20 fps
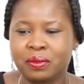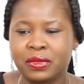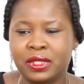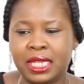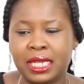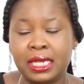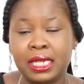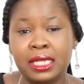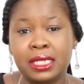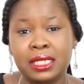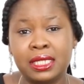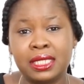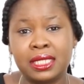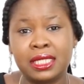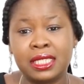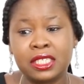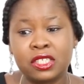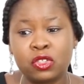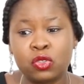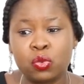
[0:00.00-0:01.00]
Then in the
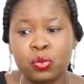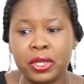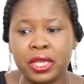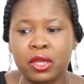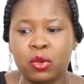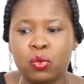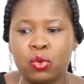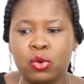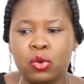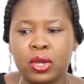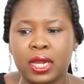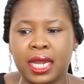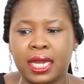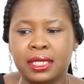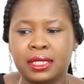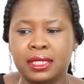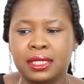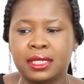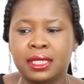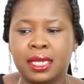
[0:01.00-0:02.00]
6th week, we look
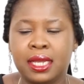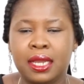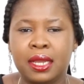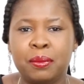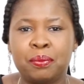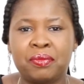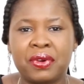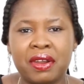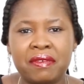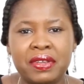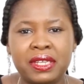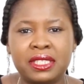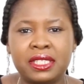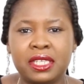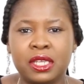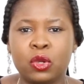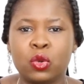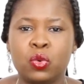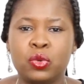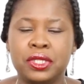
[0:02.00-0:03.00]
at private
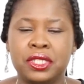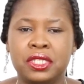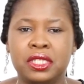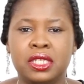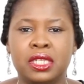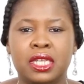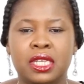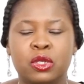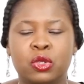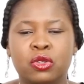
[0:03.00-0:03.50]
equity.